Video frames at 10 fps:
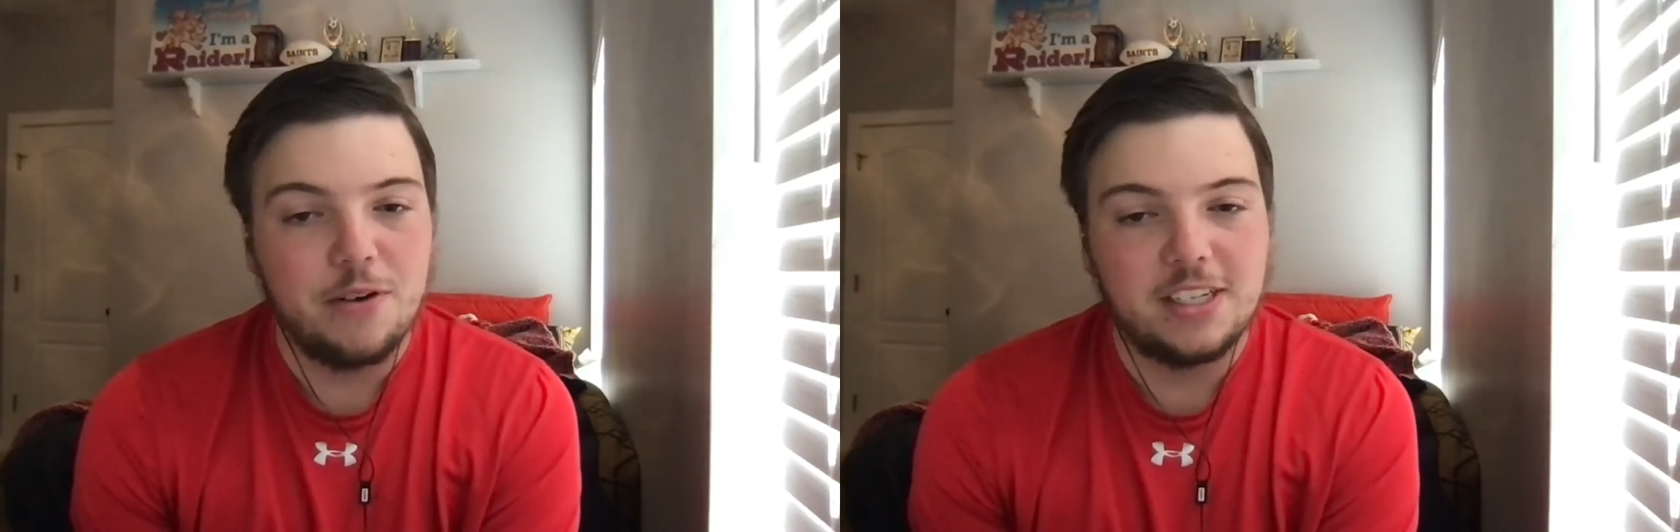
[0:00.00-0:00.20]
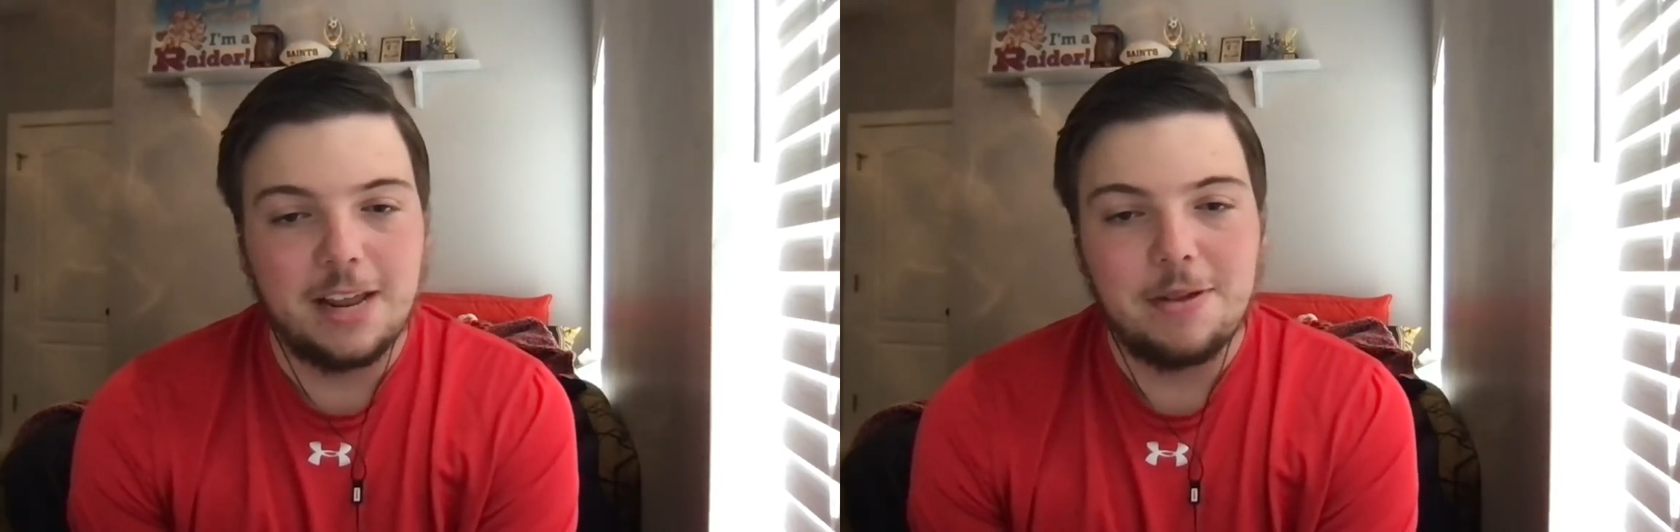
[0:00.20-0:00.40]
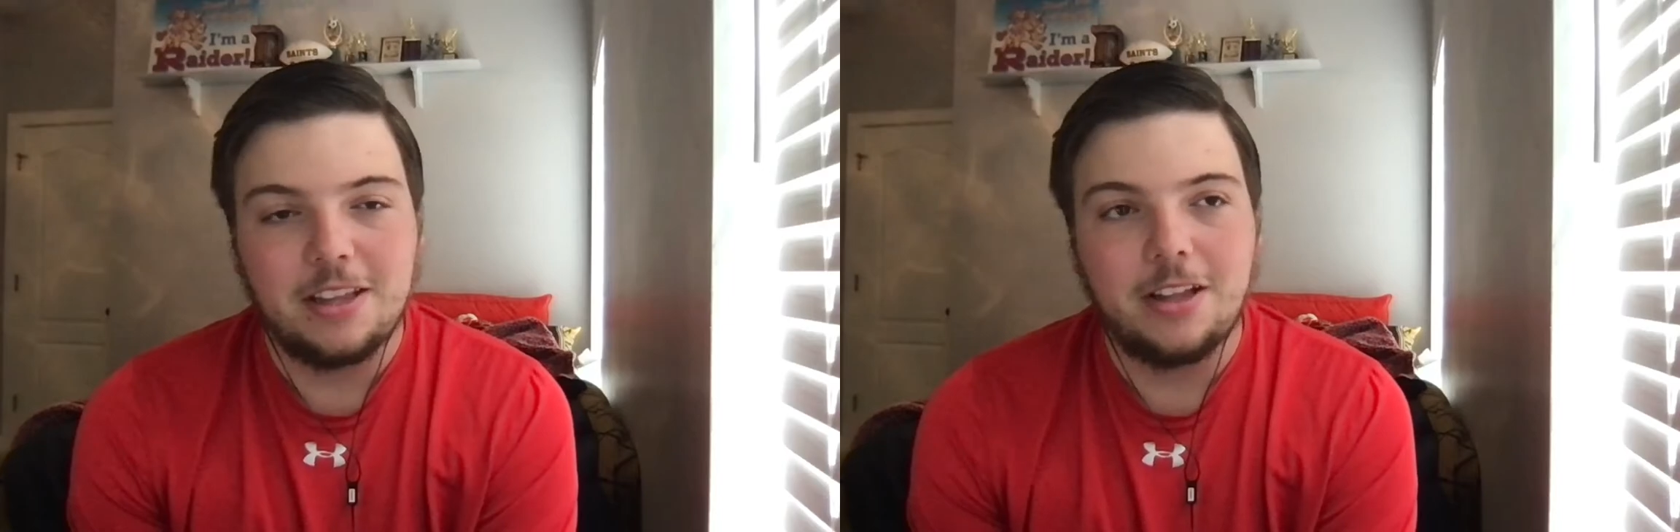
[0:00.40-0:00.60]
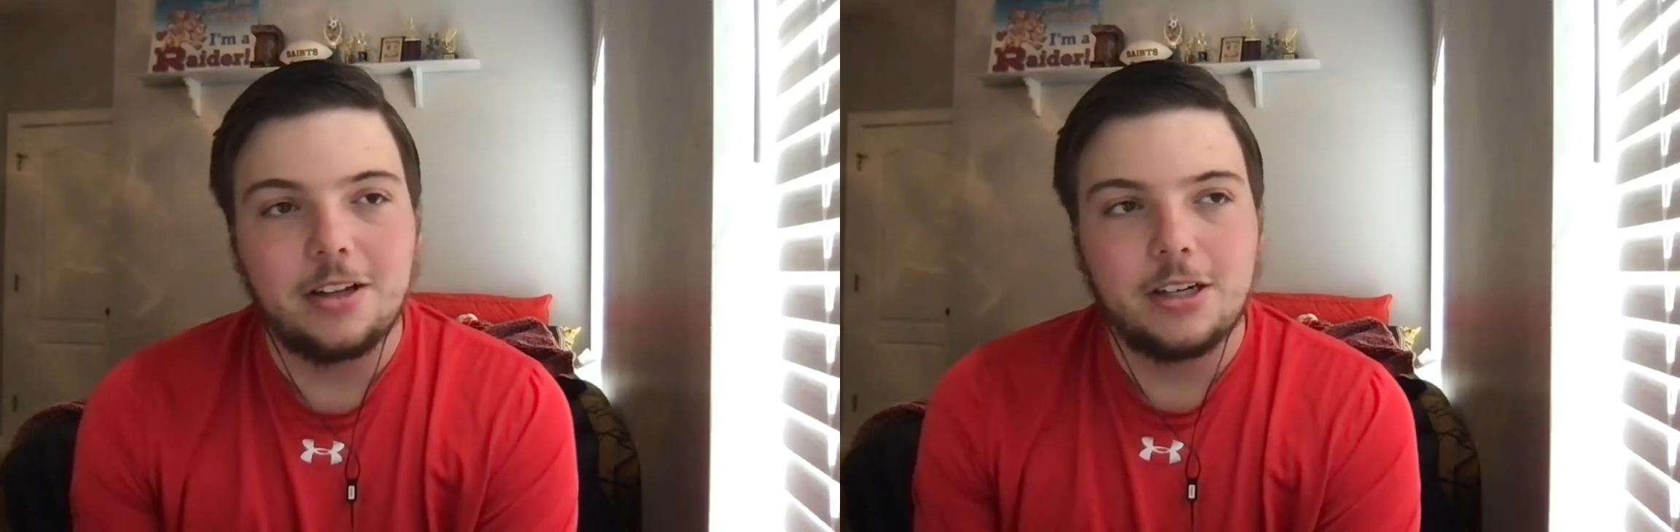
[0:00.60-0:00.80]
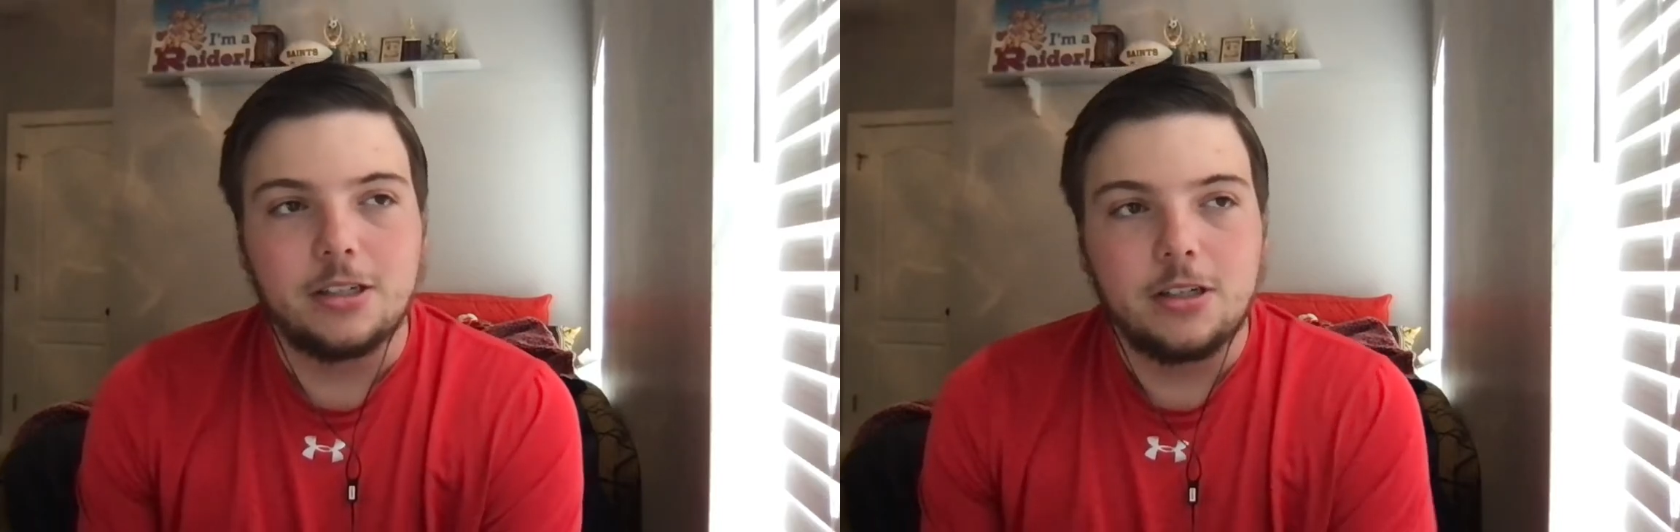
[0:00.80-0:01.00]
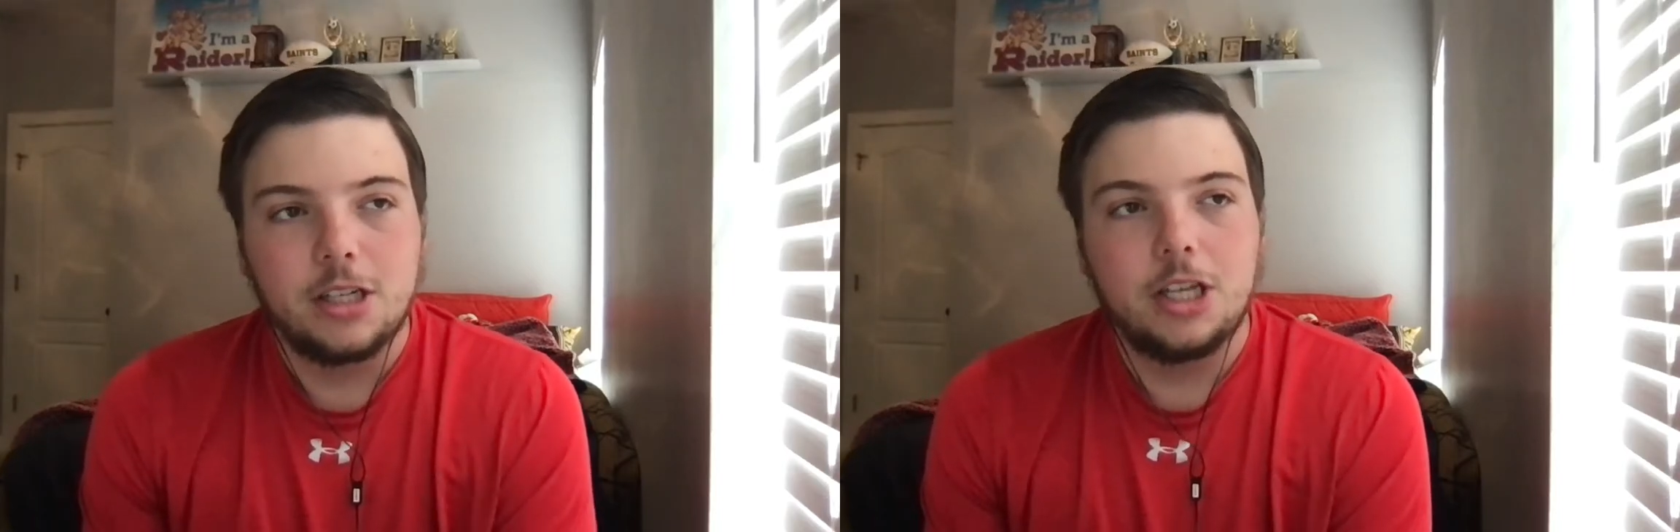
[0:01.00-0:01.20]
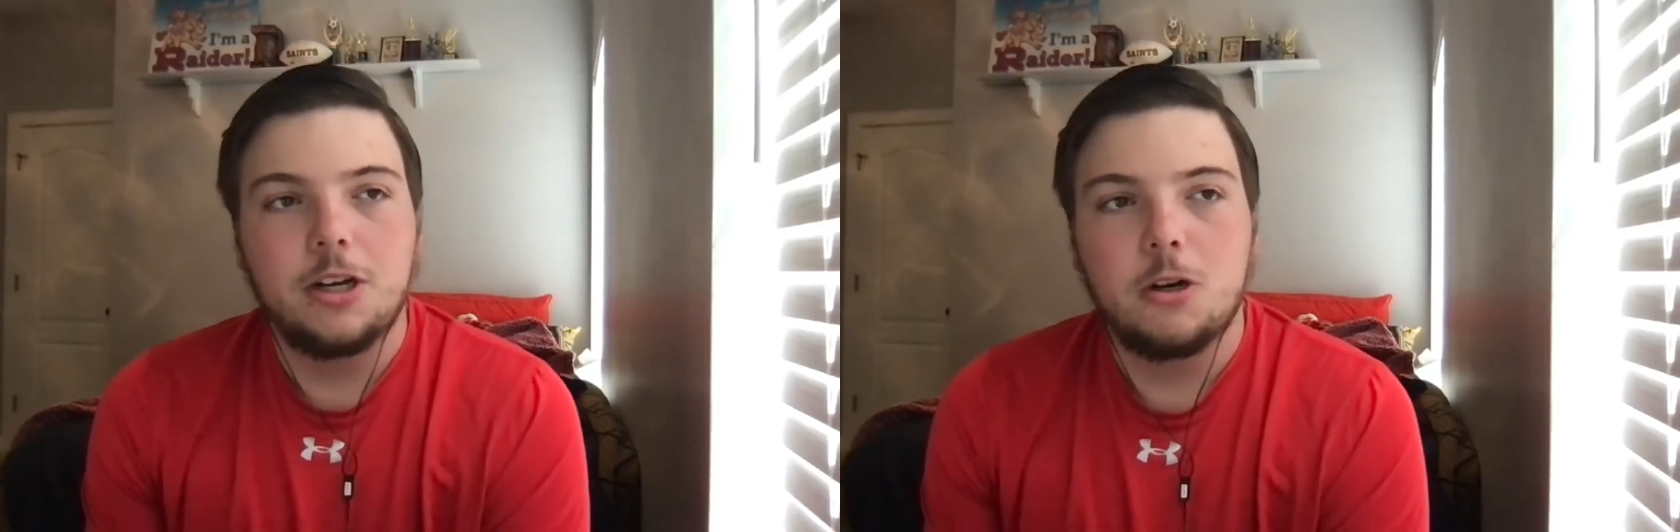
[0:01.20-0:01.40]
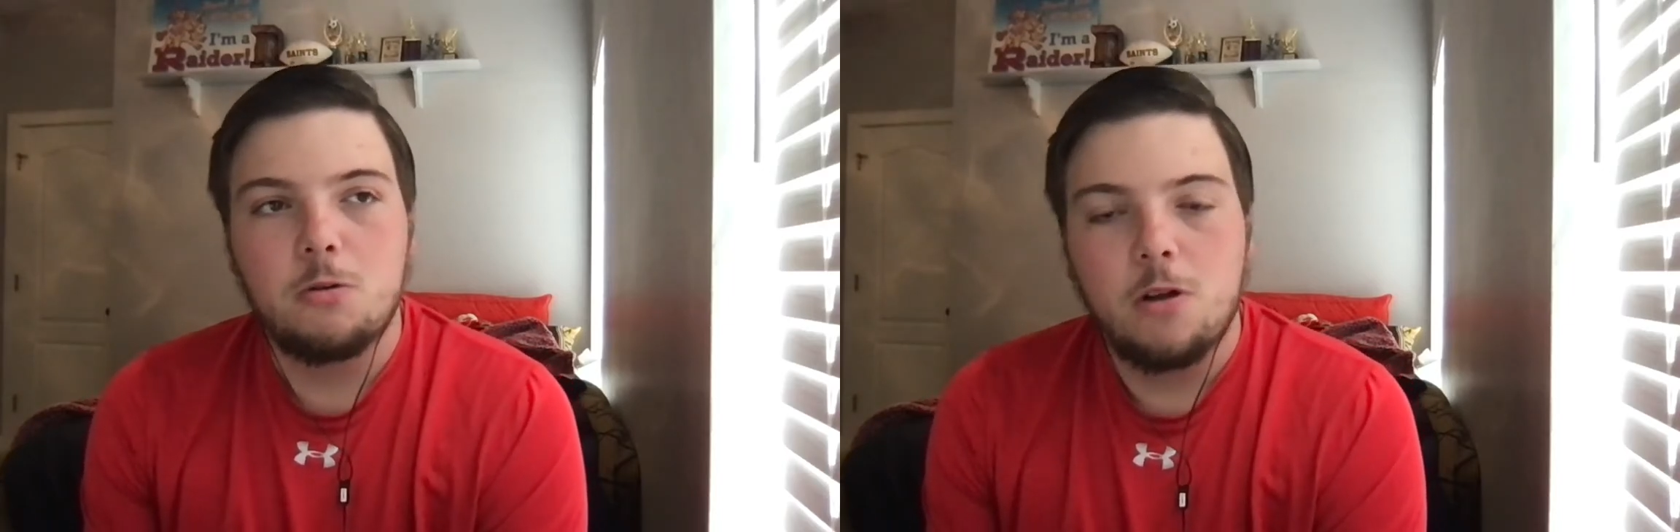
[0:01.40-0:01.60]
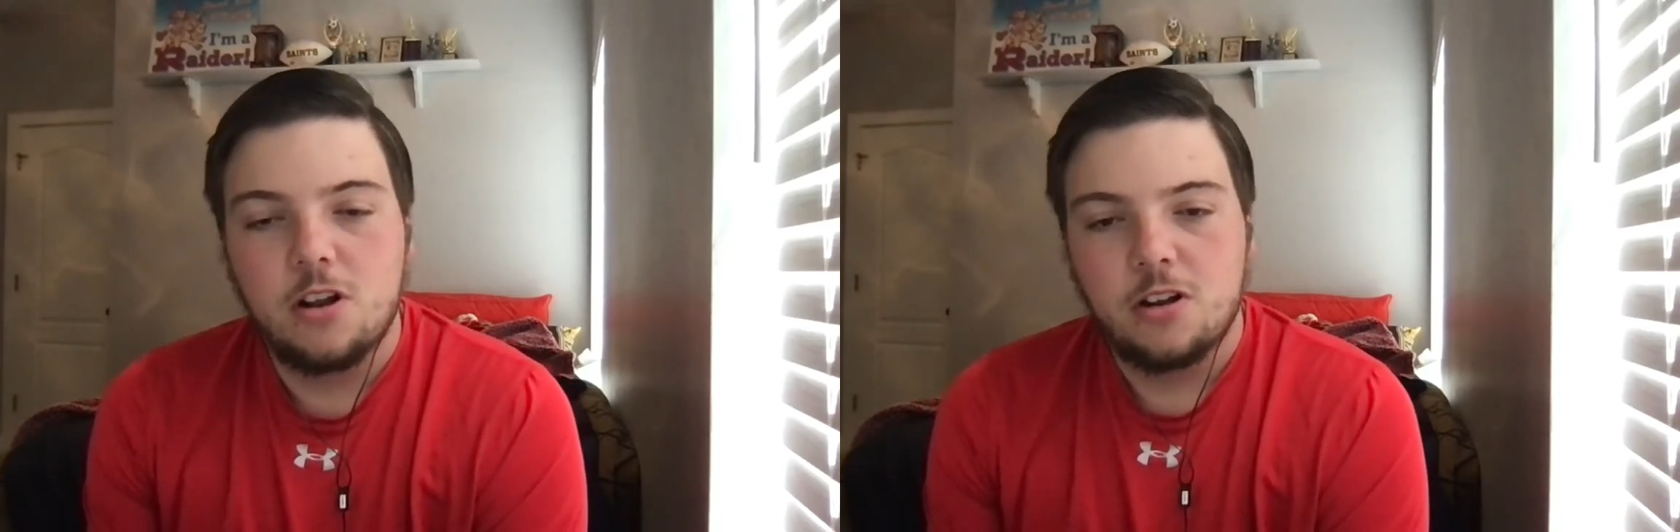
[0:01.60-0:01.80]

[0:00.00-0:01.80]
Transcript: Damian Lillard, you know.